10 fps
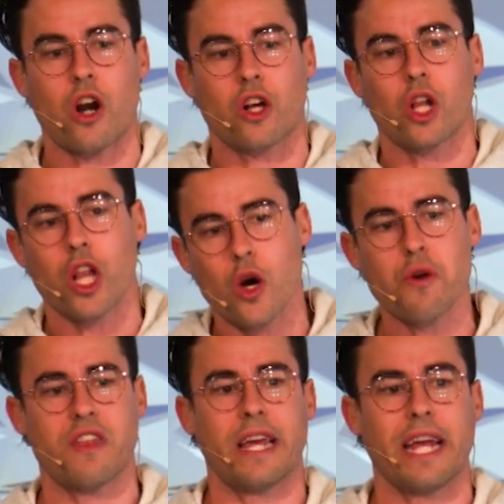our
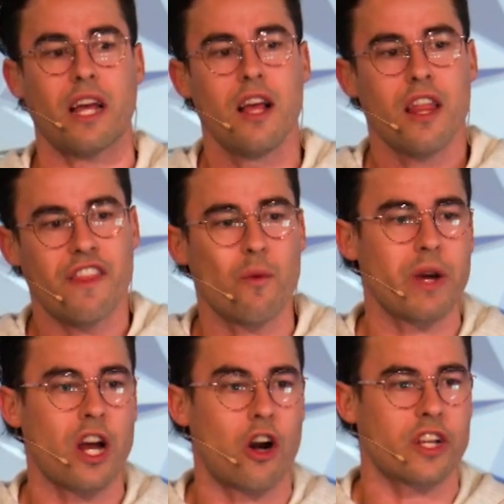clothing than
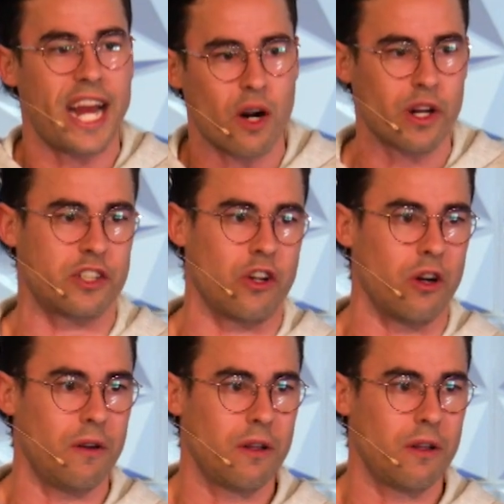we are character?